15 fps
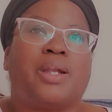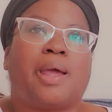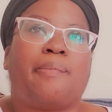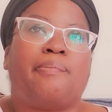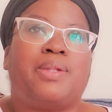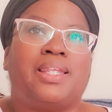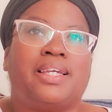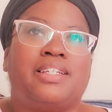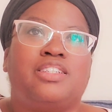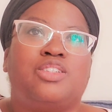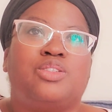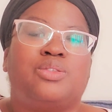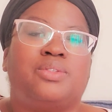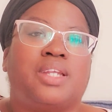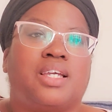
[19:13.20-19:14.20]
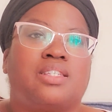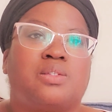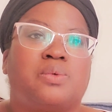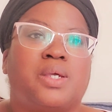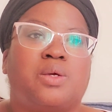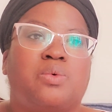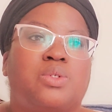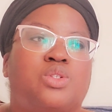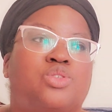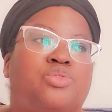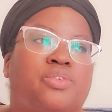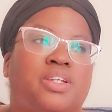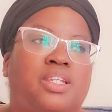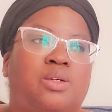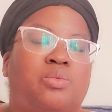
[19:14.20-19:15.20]
plan to do next week, which is
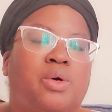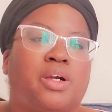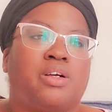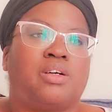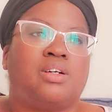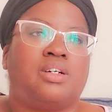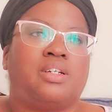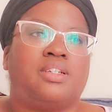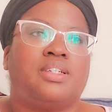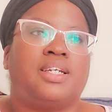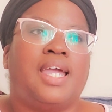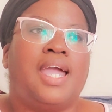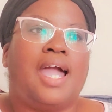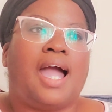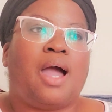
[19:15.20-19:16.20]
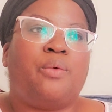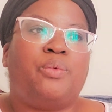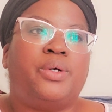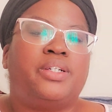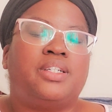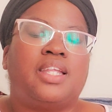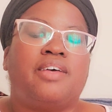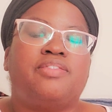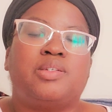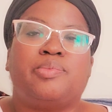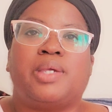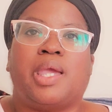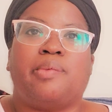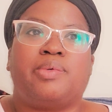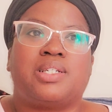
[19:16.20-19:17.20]
really work on, I would love to
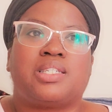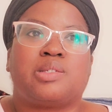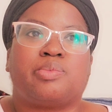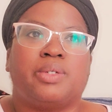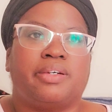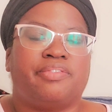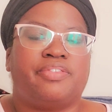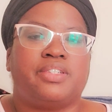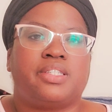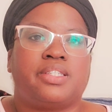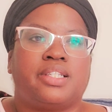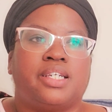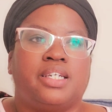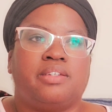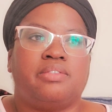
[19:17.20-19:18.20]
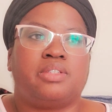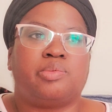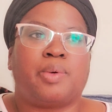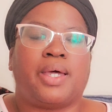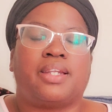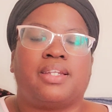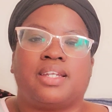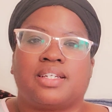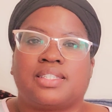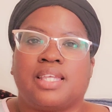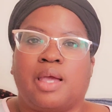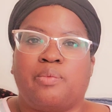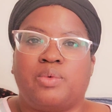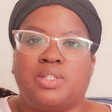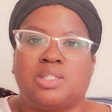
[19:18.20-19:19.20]
be able to split for sleeves by the next
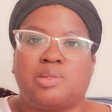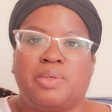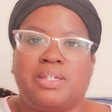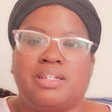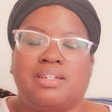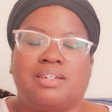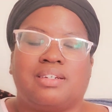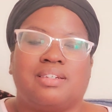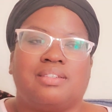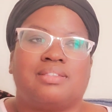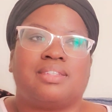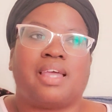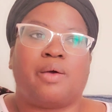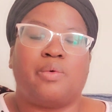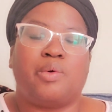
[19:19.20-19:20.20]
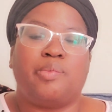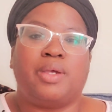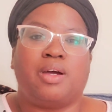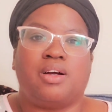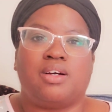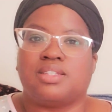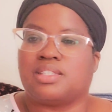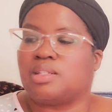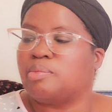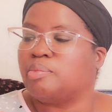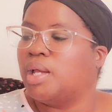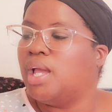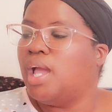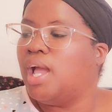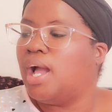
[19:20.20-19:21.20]
time we speak. That would be awesome.
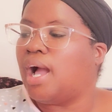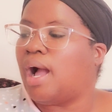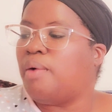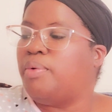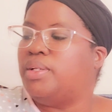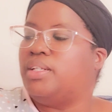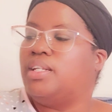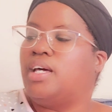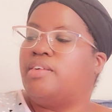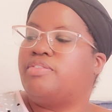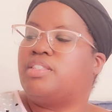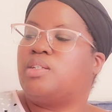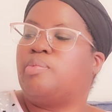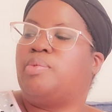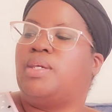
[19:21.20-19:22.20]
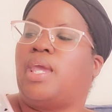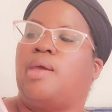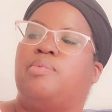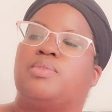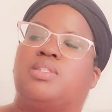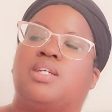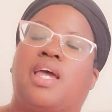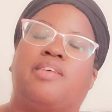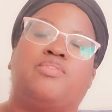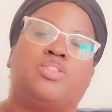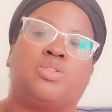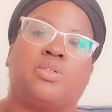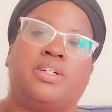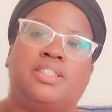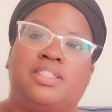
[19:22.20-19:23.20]
I would love to be able to have
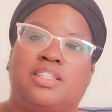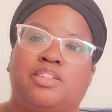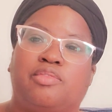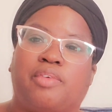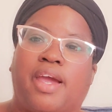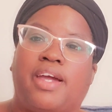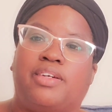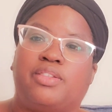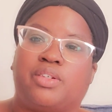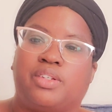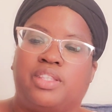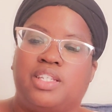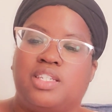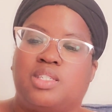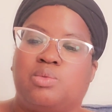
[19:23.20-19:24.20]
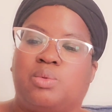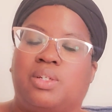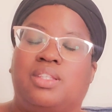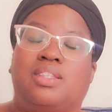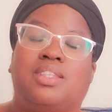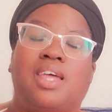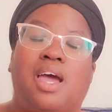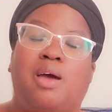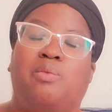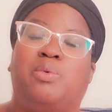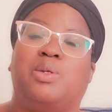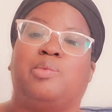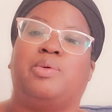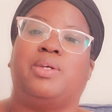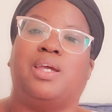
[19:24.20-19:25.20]
joined in the round on this one. That
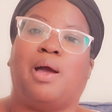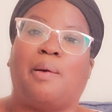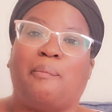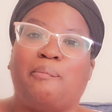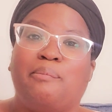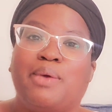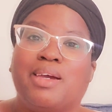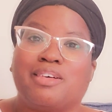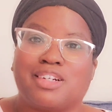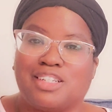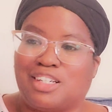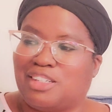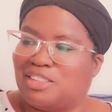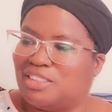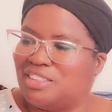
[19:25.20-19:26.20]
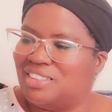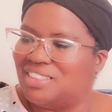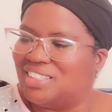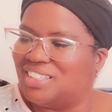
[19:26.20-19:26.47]
would be a miracle.